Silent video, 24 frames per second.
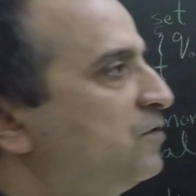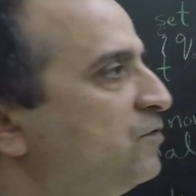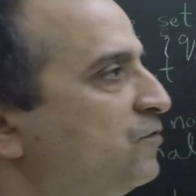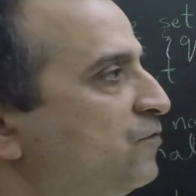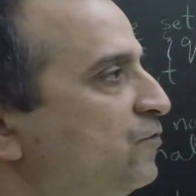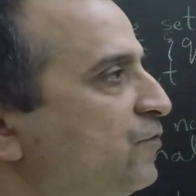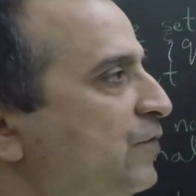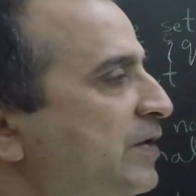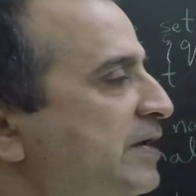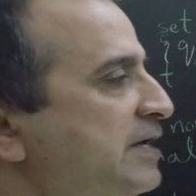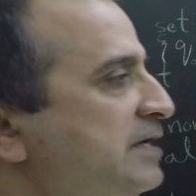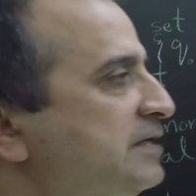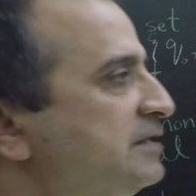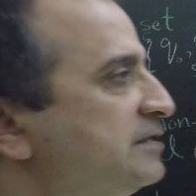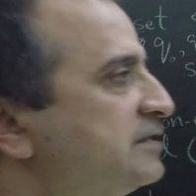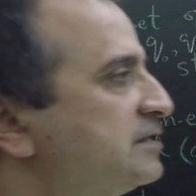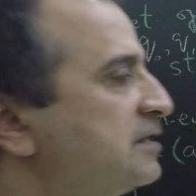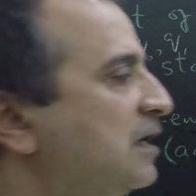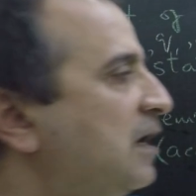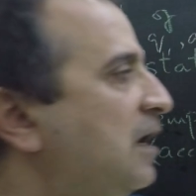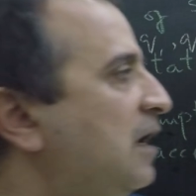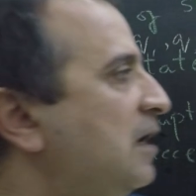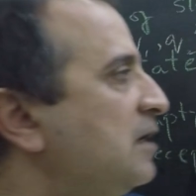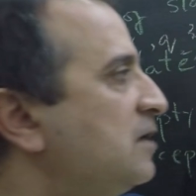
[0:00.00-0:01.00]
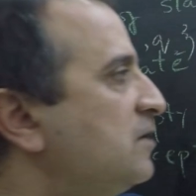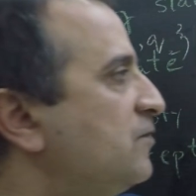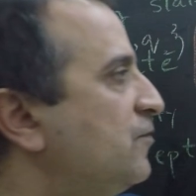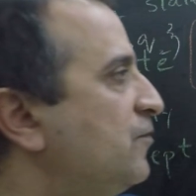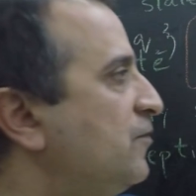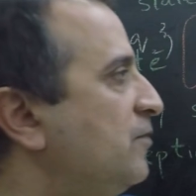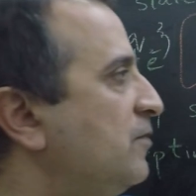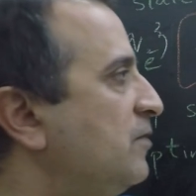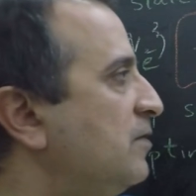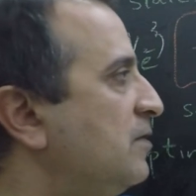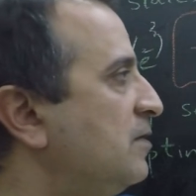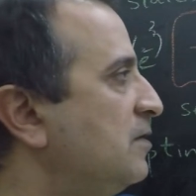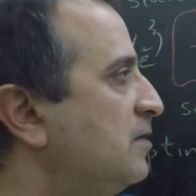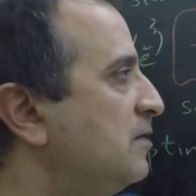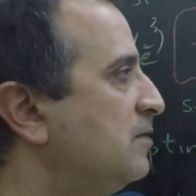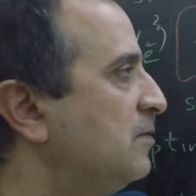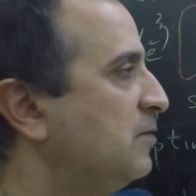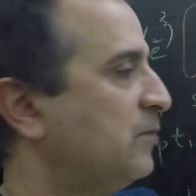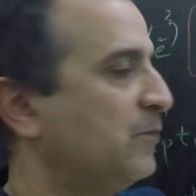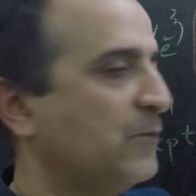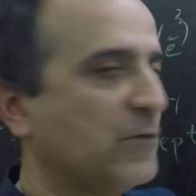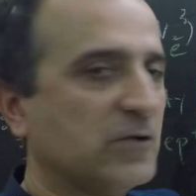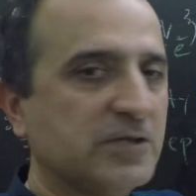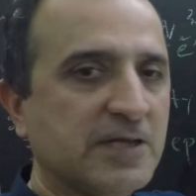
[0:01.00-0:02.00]
we start
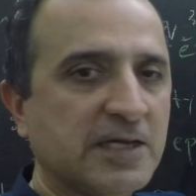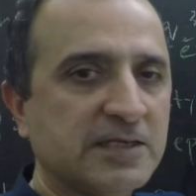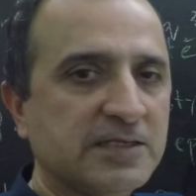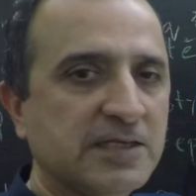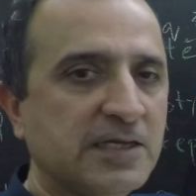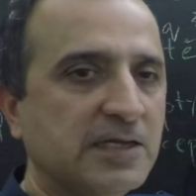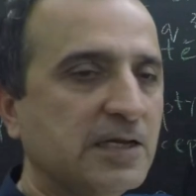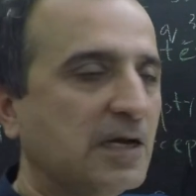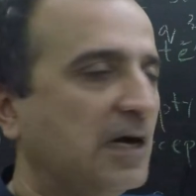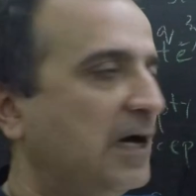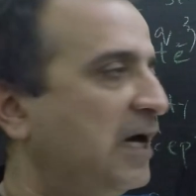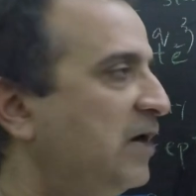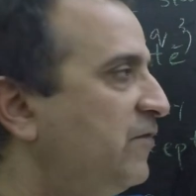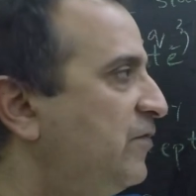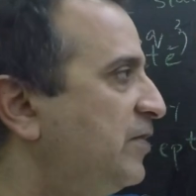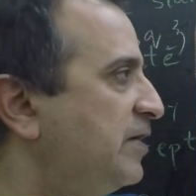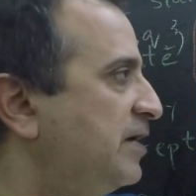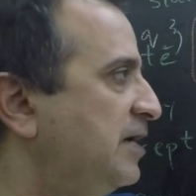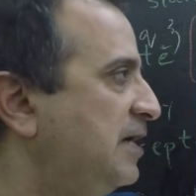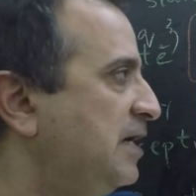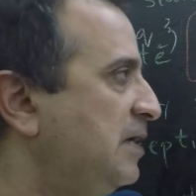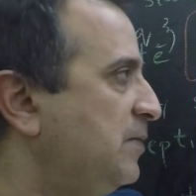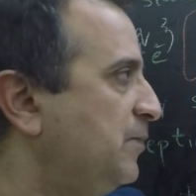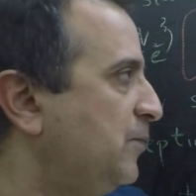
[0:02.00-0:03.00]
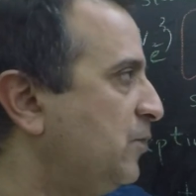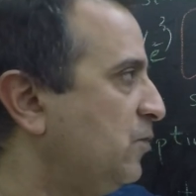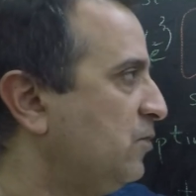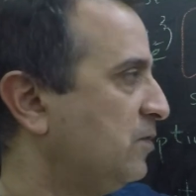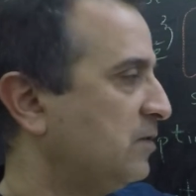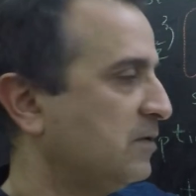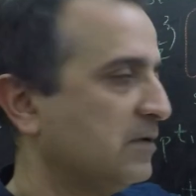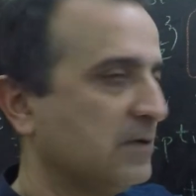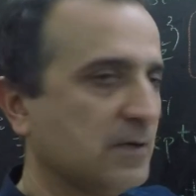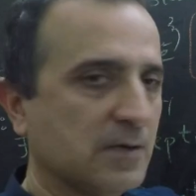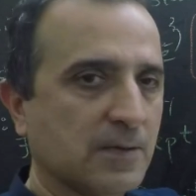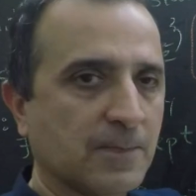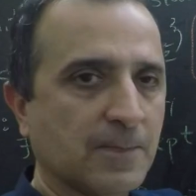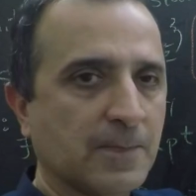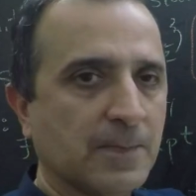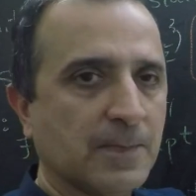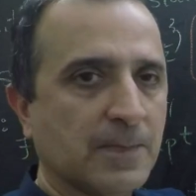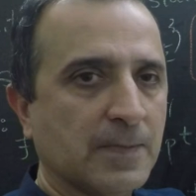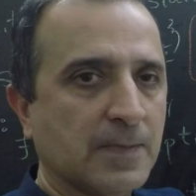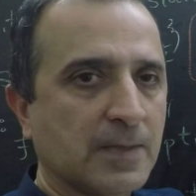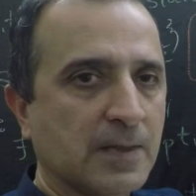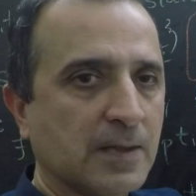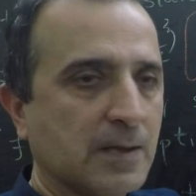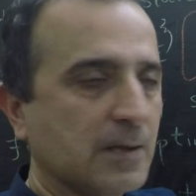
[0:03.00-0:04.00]
processing our input
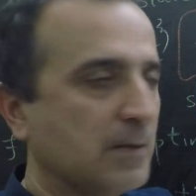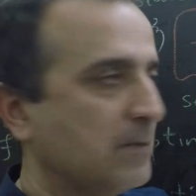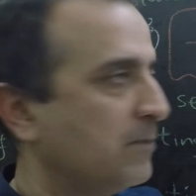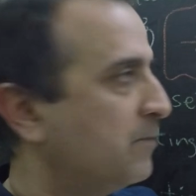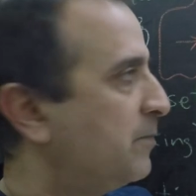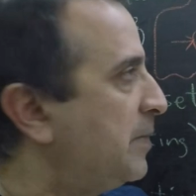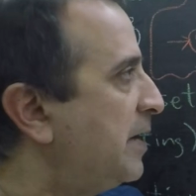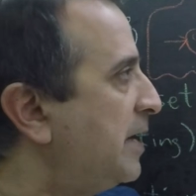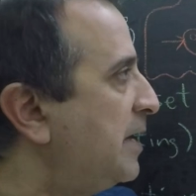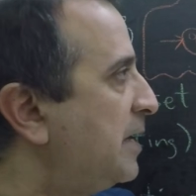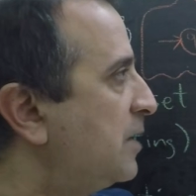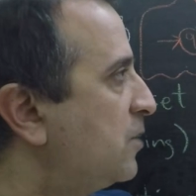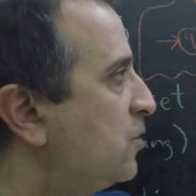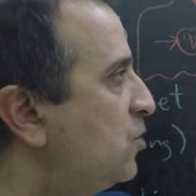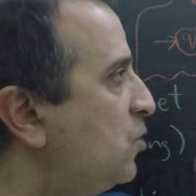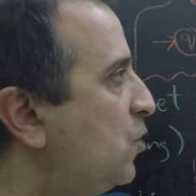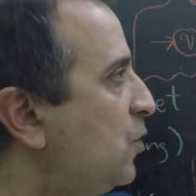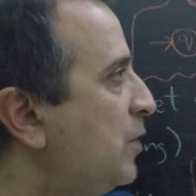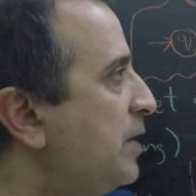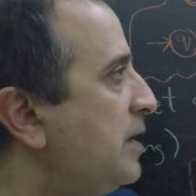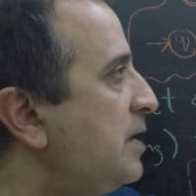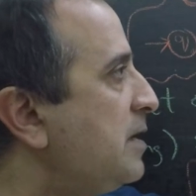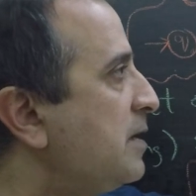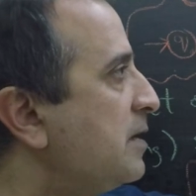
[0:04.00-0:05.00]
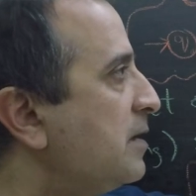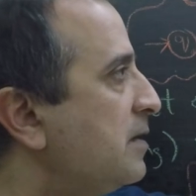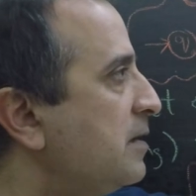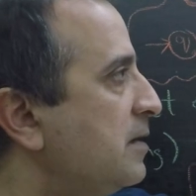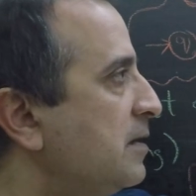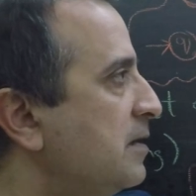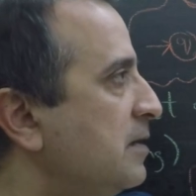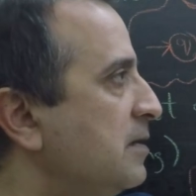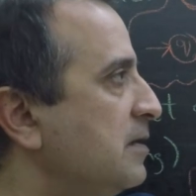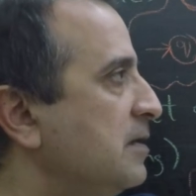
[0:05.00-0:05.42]
by going